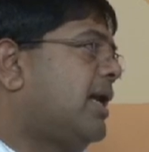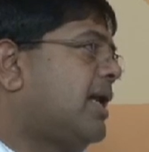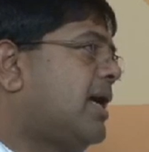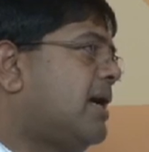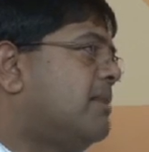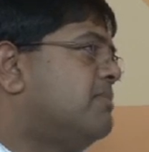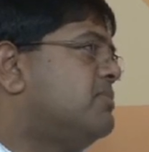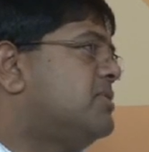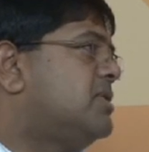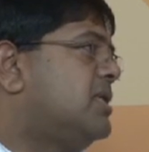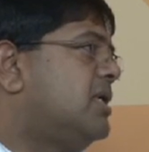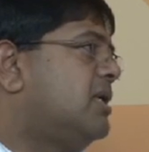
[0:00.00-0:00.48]
that
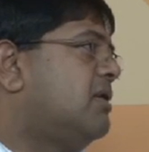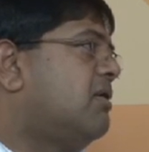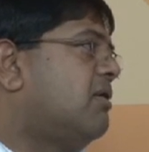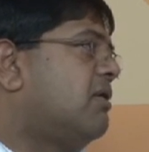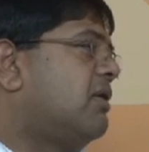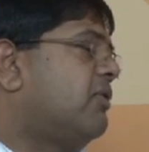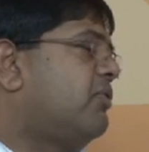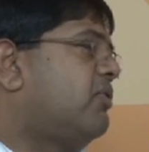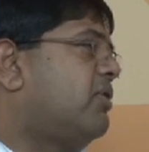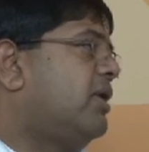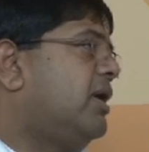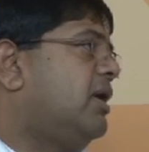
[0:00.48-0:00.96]
comes in
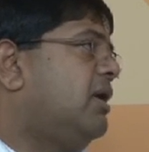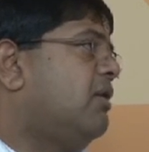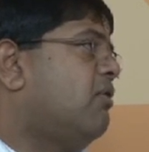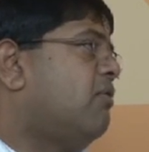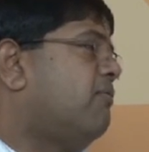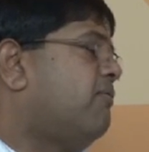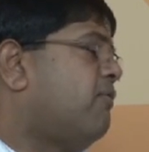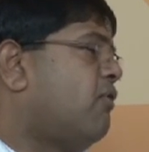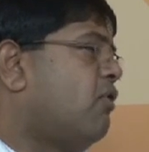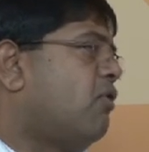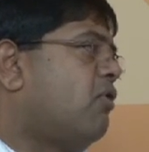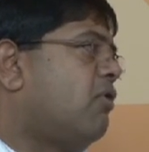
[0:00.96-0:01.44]
on a three
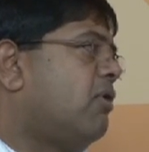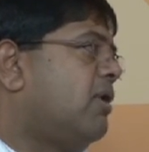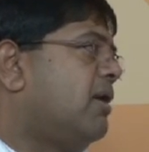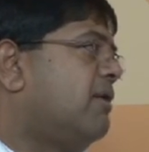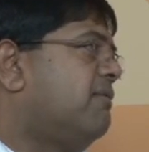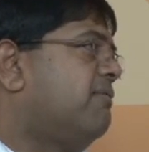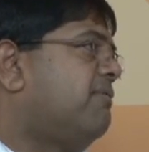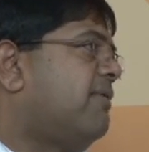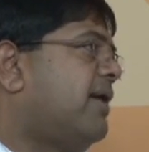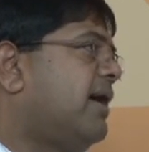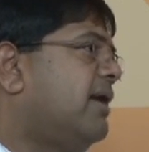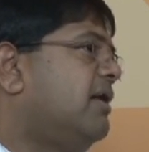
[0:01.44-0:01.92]
or
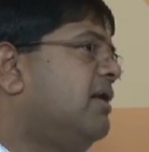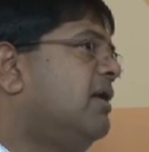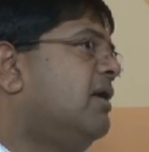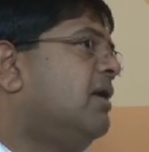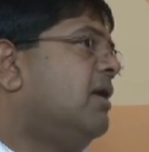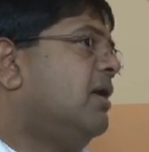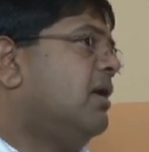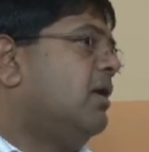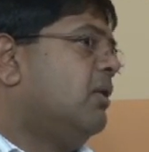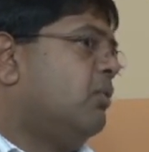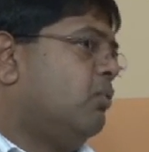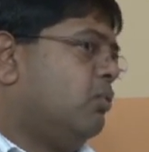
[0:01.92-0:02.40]
four-corner fight
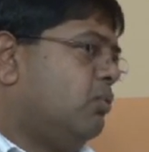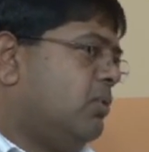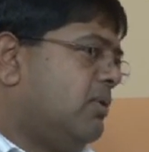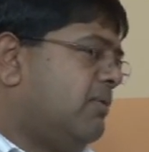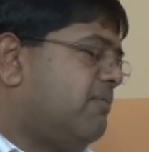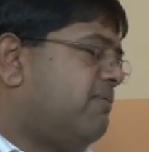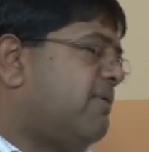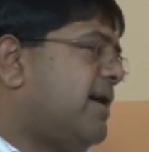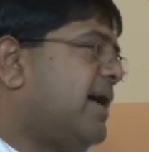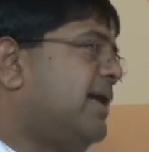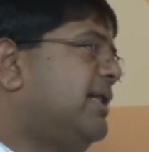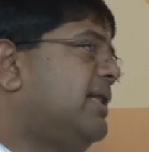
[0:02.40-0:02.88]

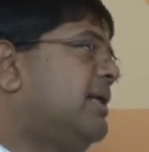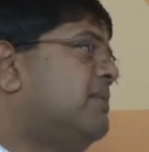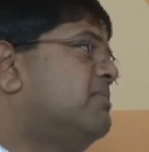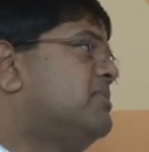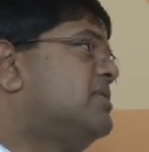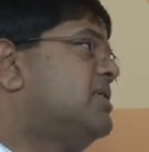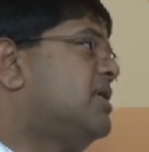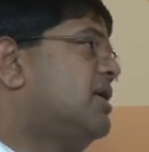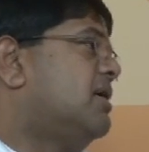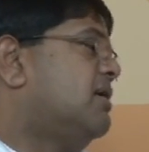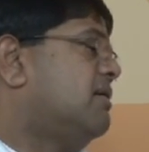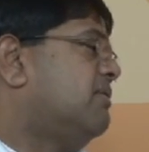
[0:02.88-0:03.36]
will find
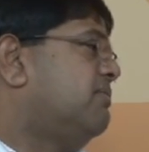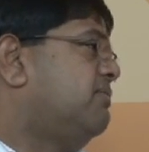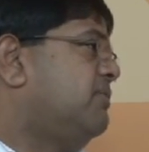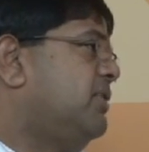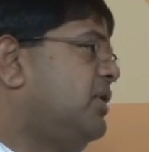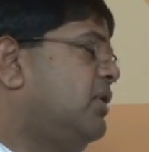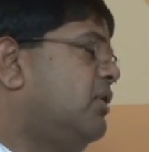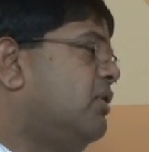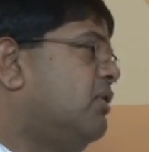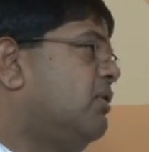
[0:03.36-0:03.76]
themselves,